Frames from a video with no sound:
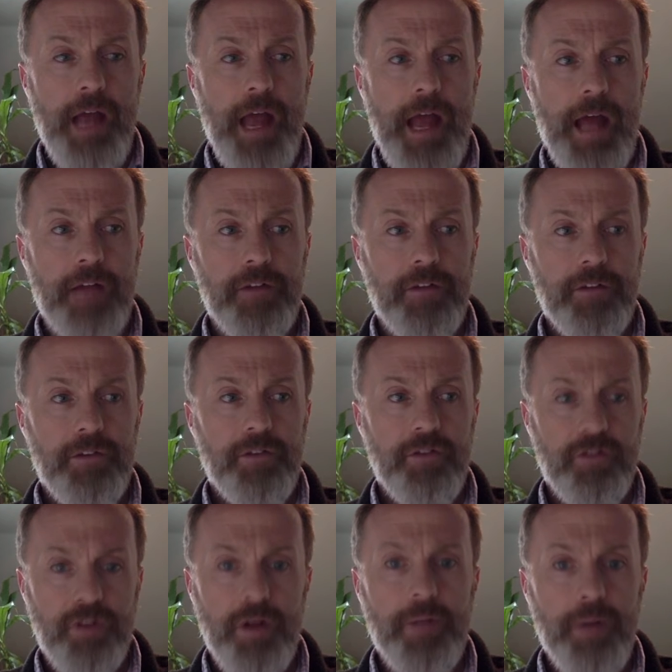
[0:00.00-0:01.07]
and
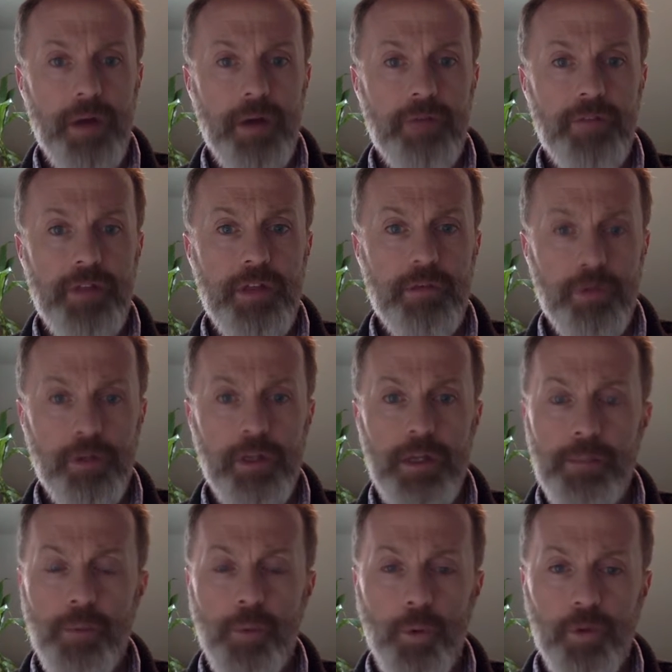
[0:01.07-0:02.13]
some of the really
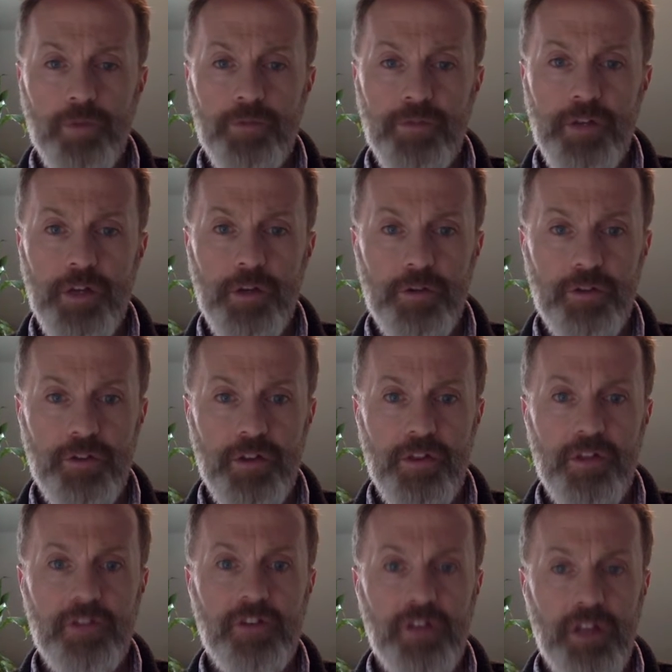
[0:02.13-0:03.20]
important figures in
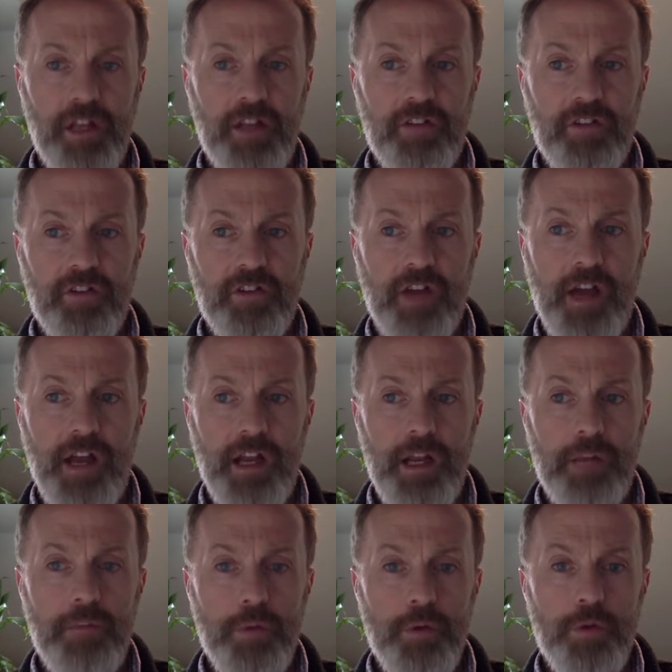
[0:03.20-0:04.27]
the Tlic
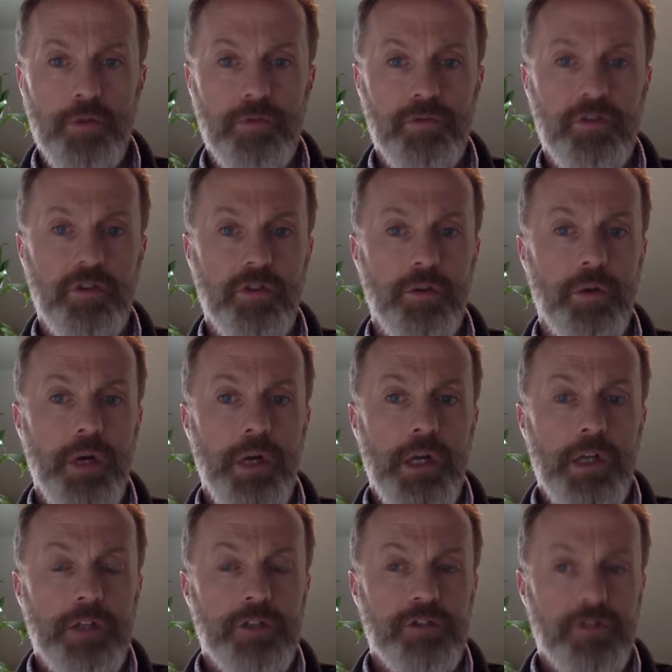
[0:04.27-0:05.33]
society move to
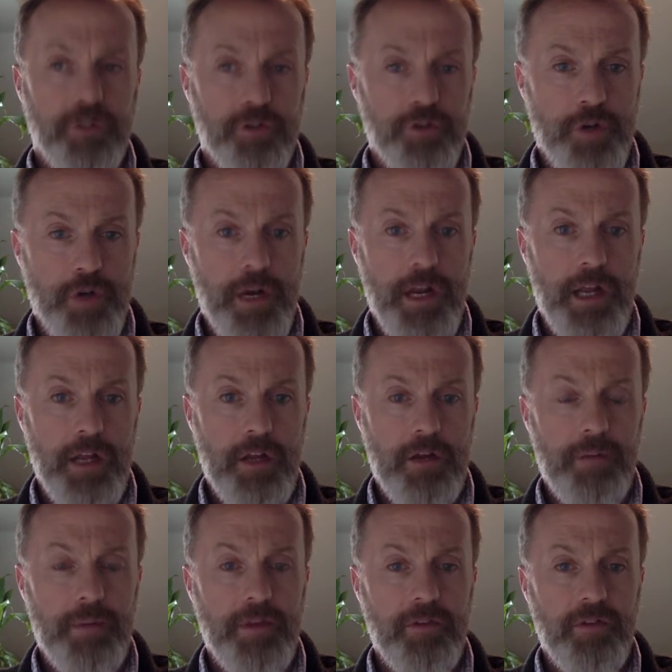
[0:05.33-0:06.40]
start treating
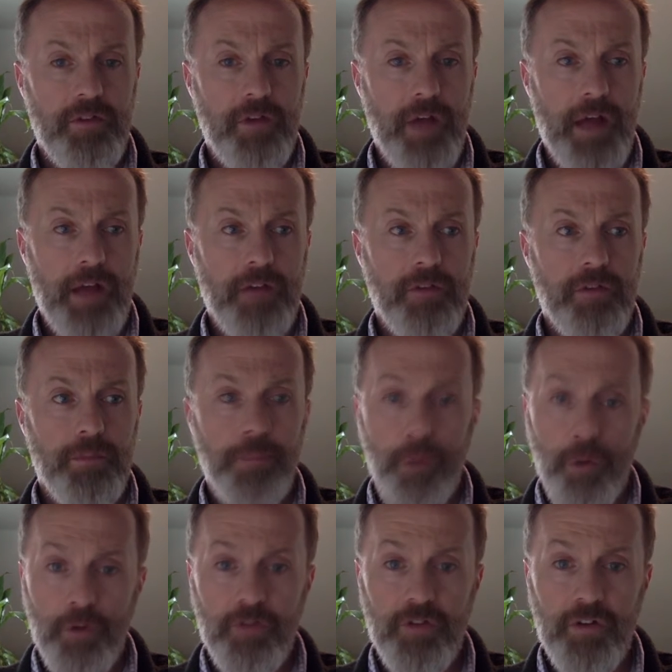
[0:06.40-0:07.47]
humans as
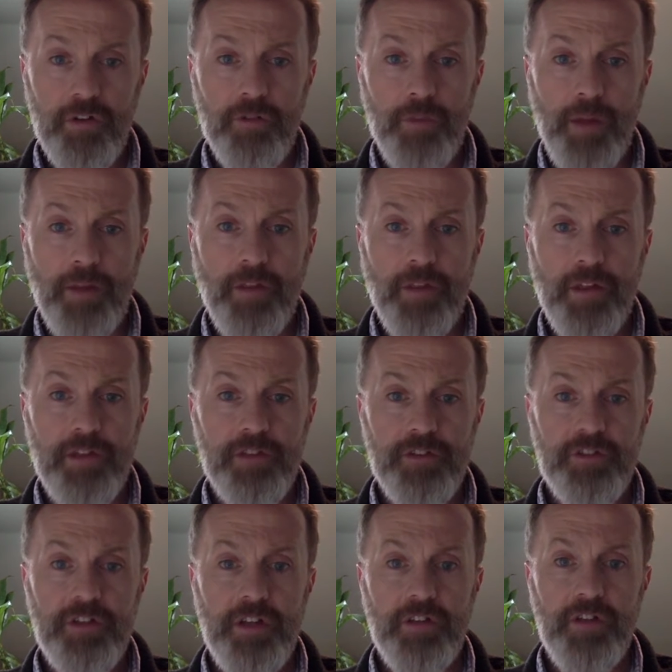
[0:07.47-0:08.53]
persons rather than
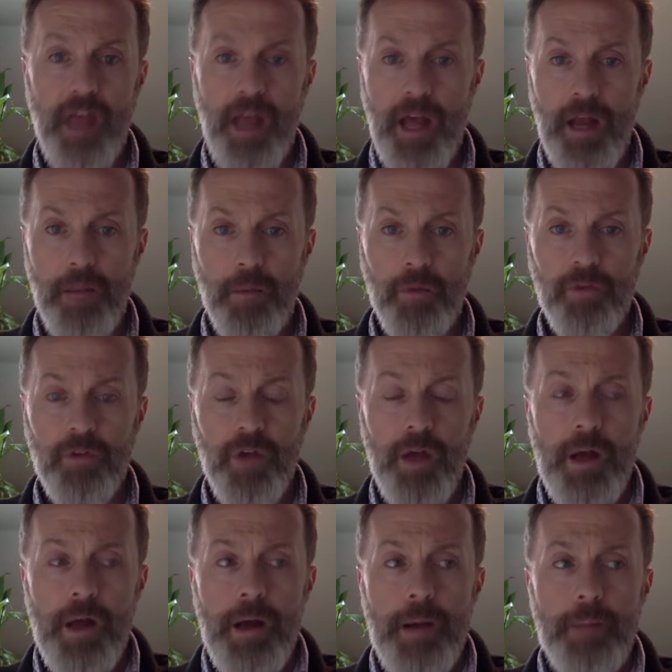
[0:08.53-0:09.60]
just as animals.
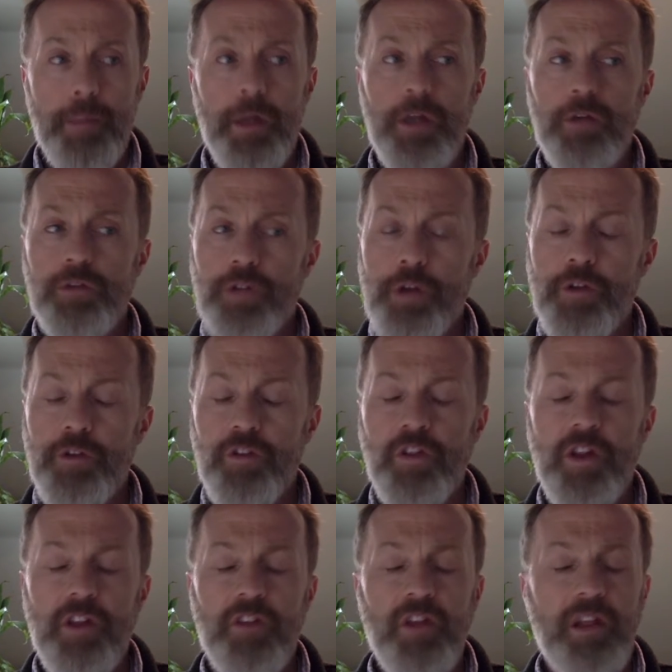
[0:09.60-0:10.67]
But you'll notice
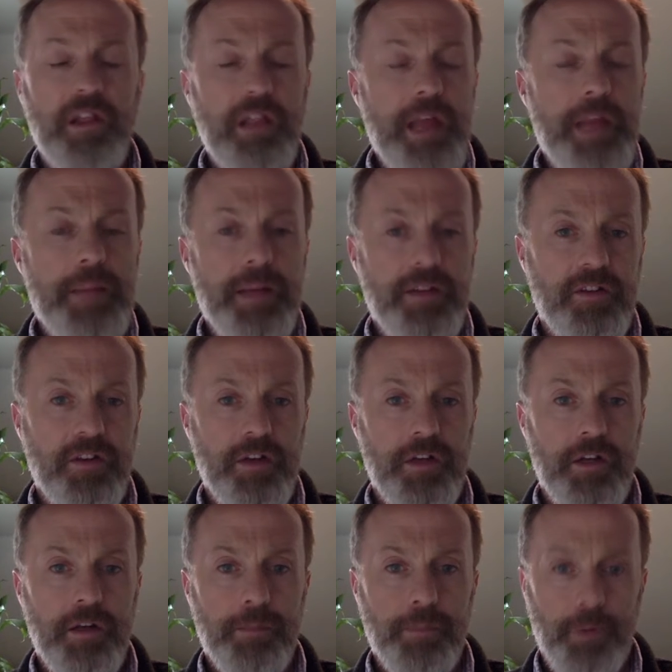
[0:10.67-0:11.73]
that it's a
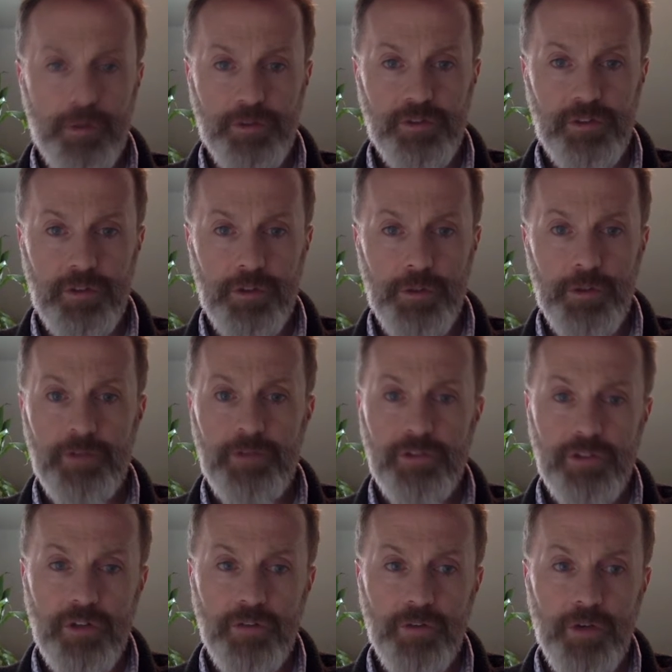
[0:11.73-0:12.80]
limited personhood.
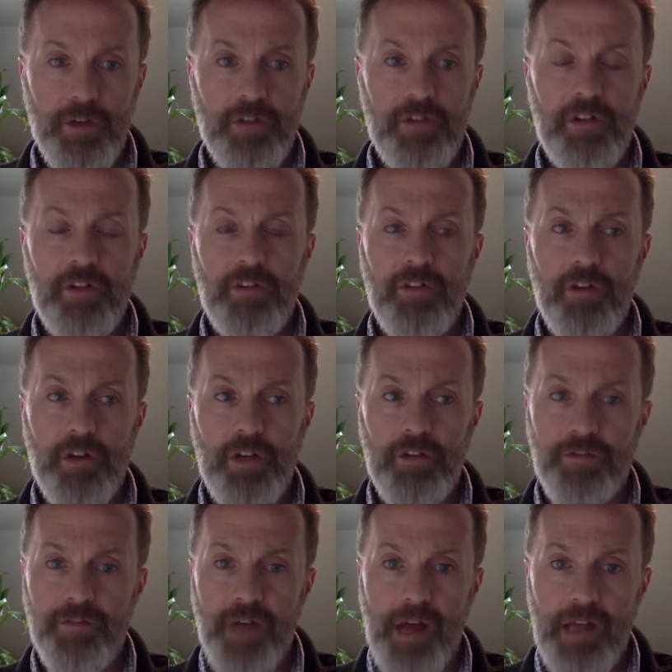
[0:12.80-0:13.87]
So for instance, they're
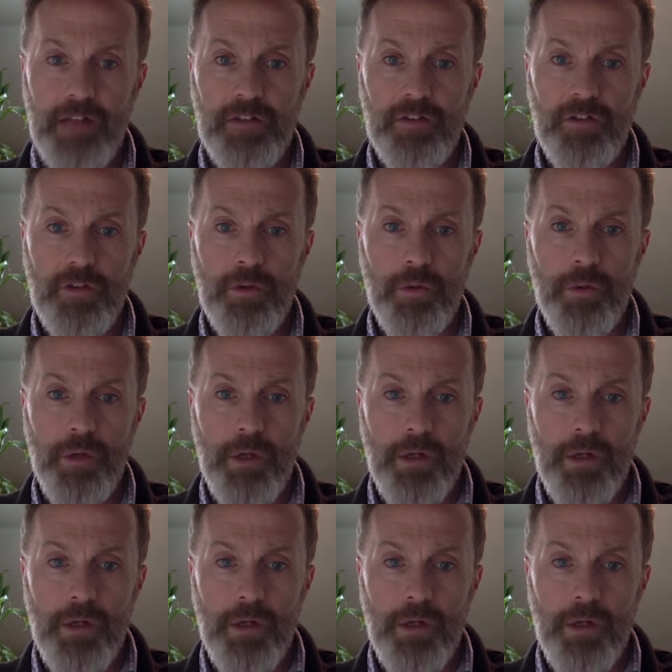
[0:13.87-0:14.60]
confined to